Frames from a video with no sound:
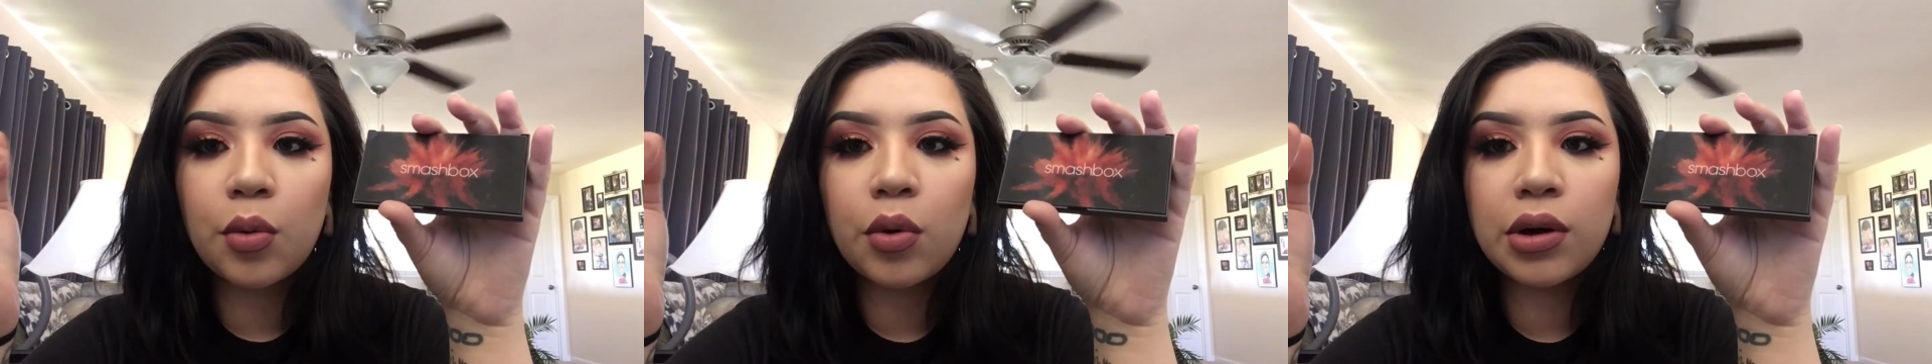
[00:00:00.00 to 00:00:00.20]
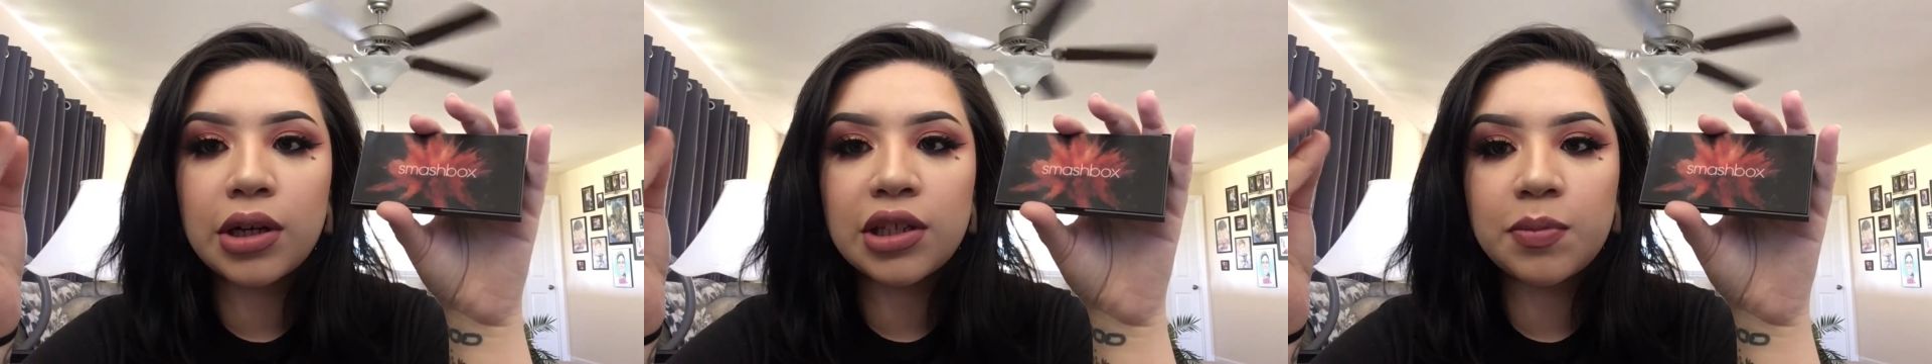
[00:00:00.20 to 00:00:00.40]

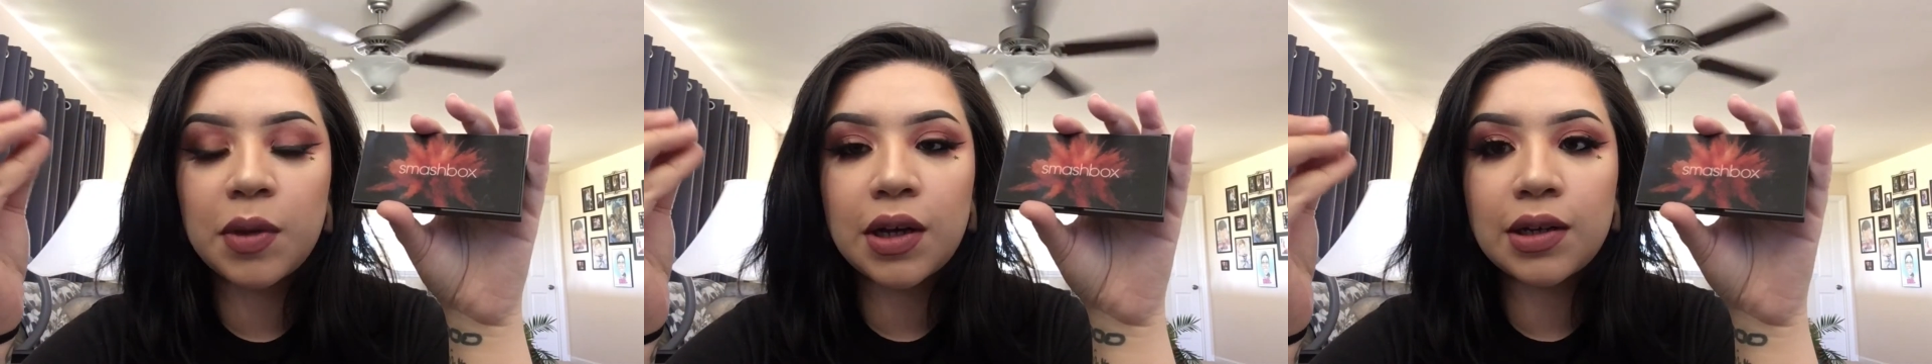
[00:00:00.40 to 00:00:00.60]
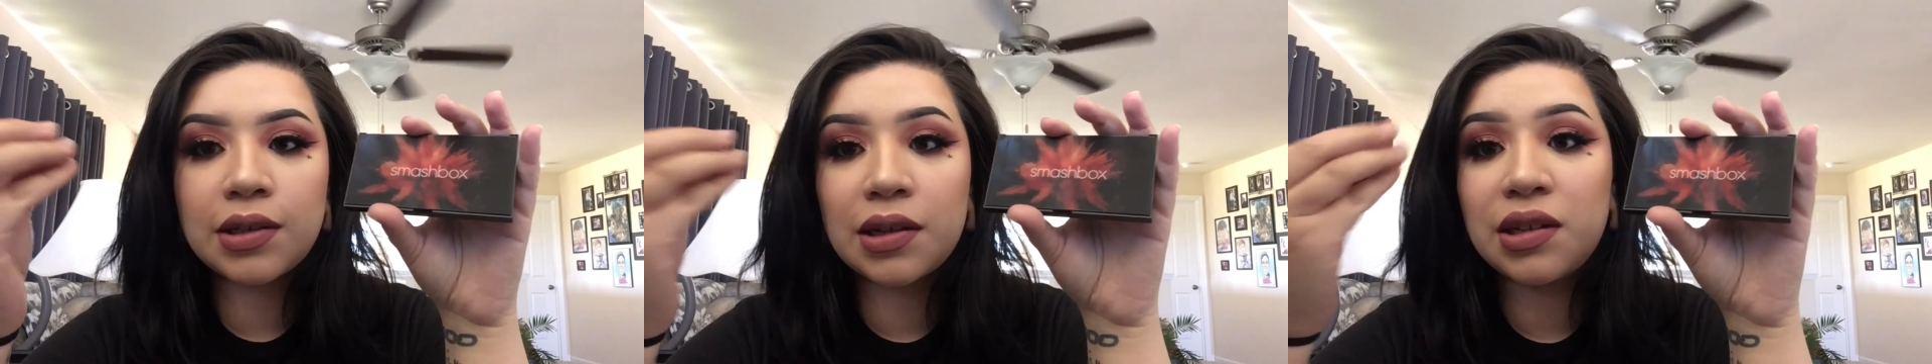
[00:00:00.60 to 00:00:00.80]
once
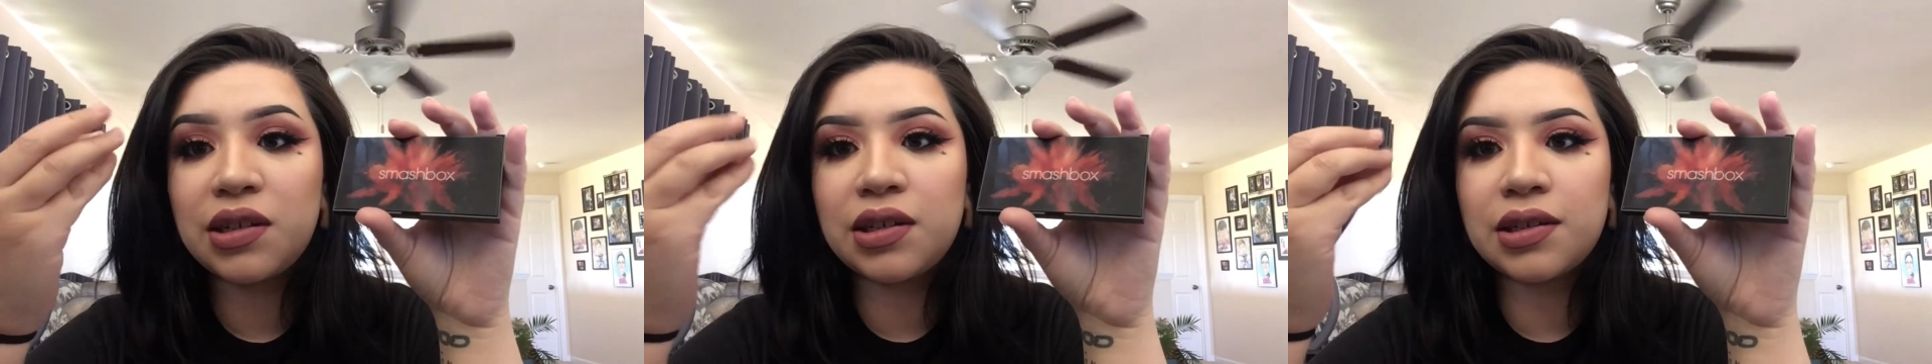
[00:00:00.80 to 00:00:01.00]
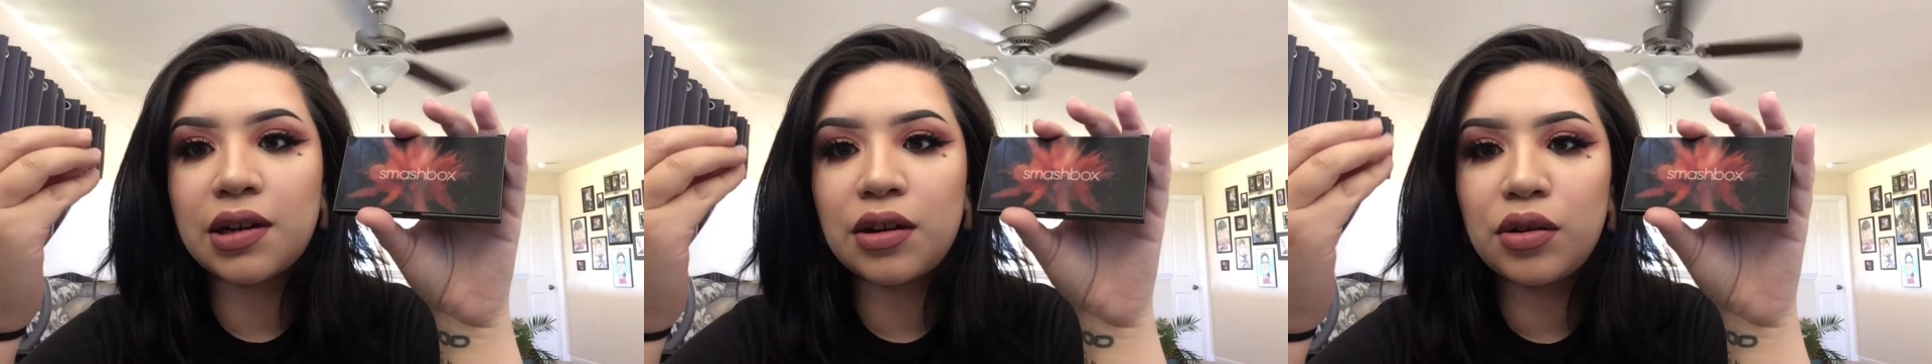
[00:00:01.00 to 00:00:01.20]
because then it's
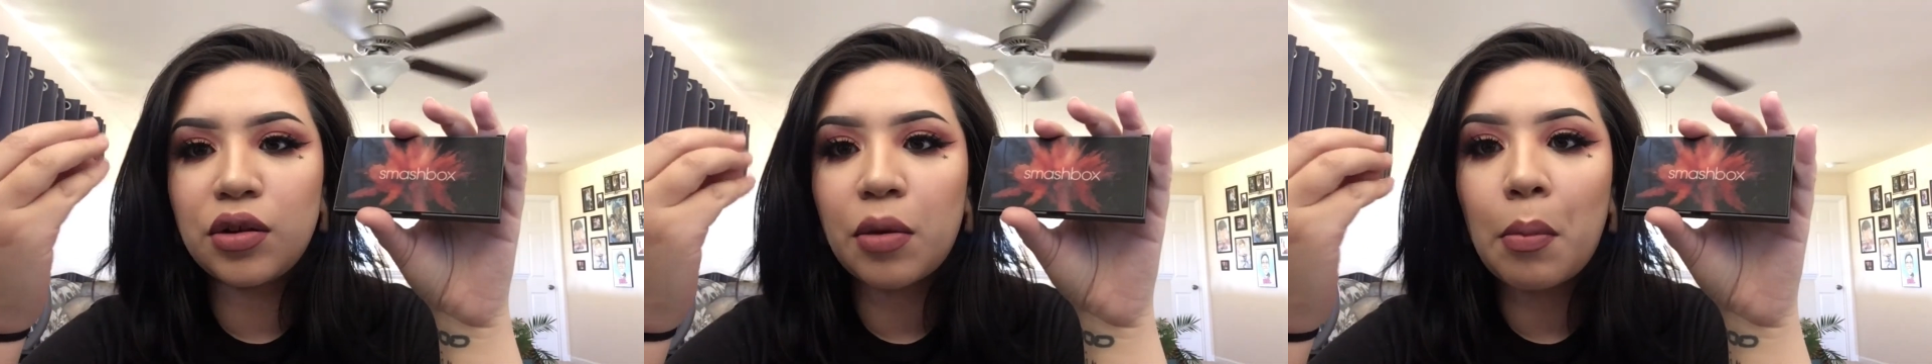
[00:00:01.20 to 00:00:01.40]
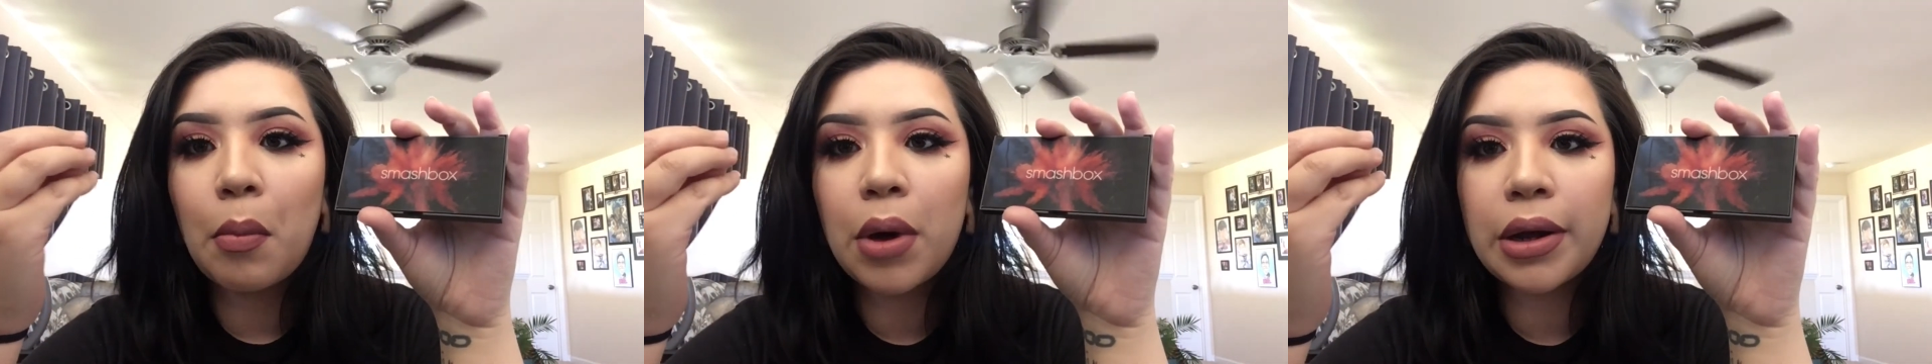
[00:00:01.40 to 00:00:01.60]
just gonna
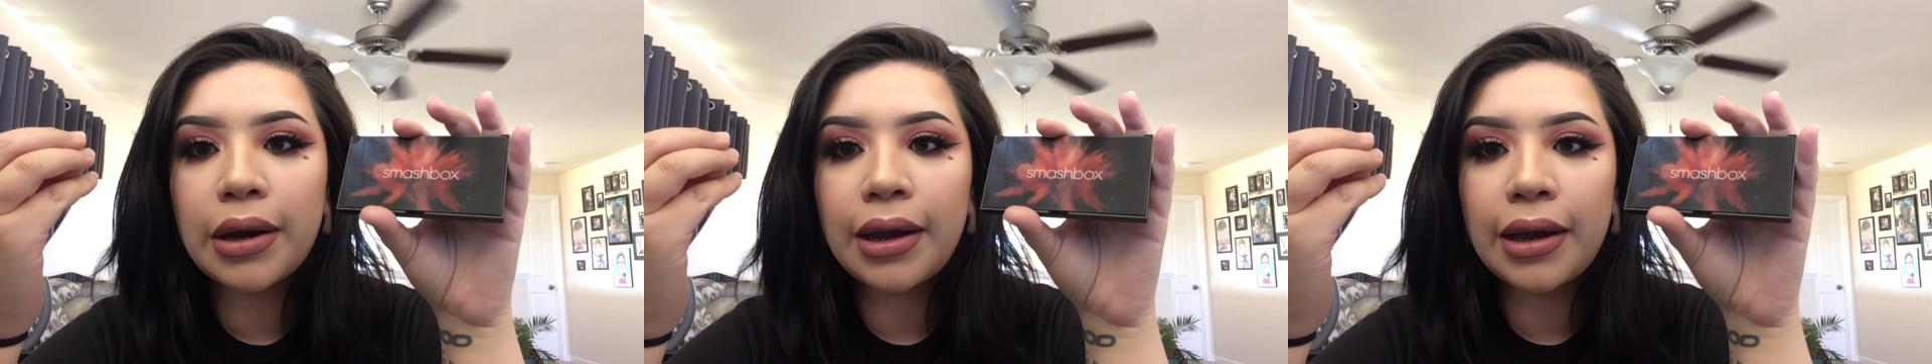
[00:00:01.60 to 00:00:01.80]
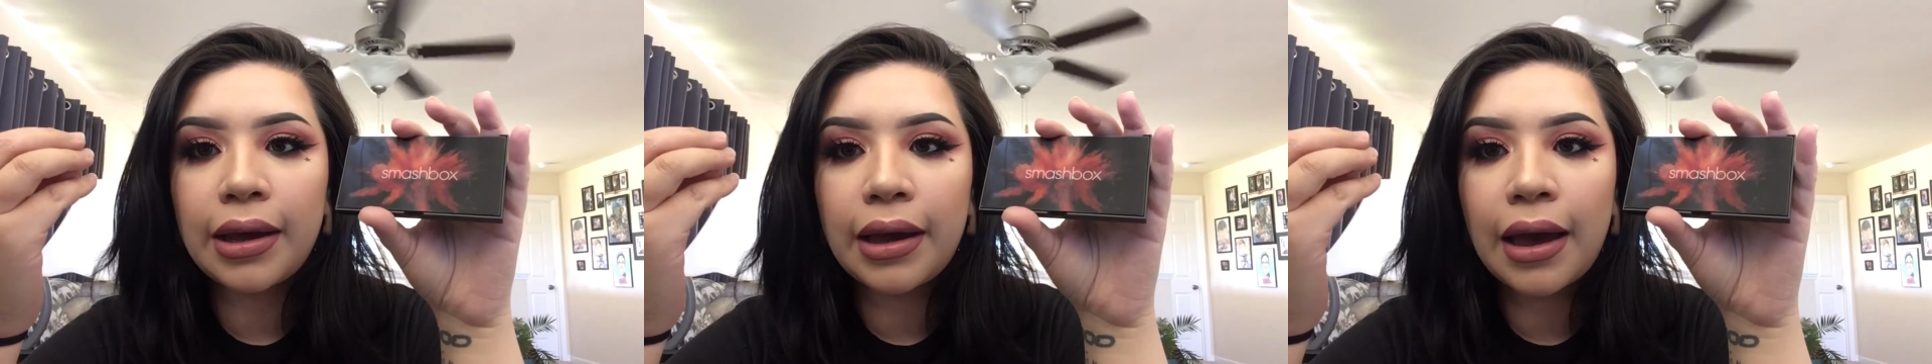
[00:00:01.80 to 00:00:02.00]
look
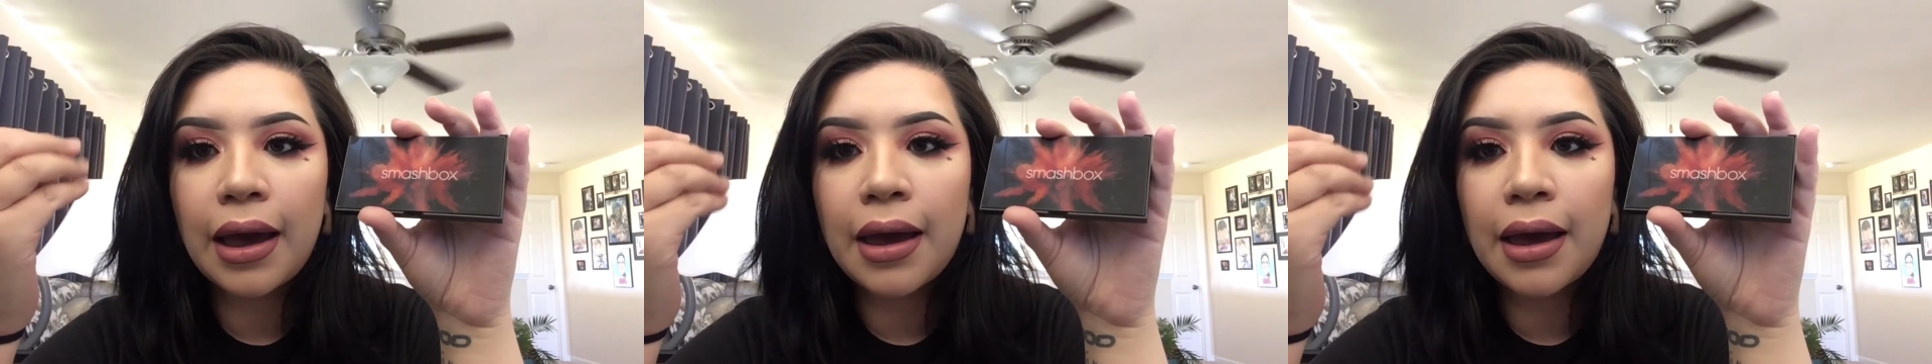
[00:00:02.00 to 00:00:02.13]
muddy